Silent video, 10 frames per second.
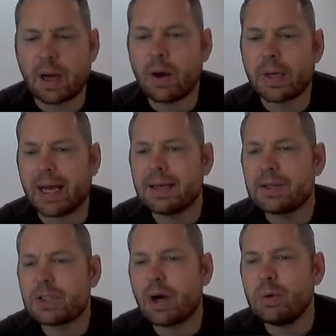Okay,
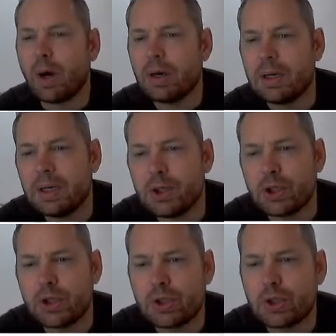so
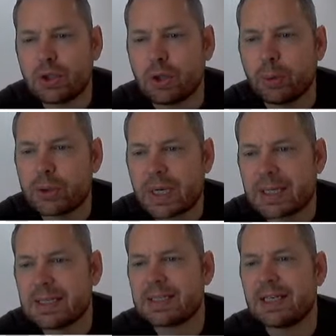just double
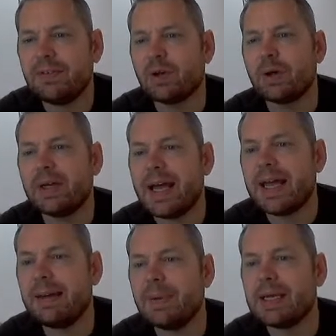check to see if your
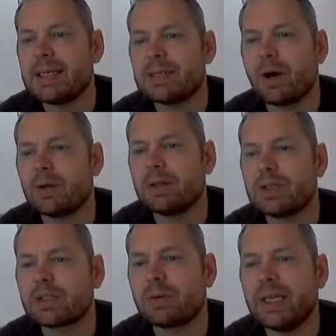name is on
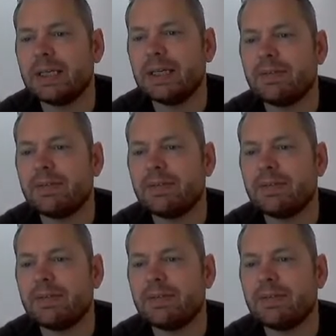the screen,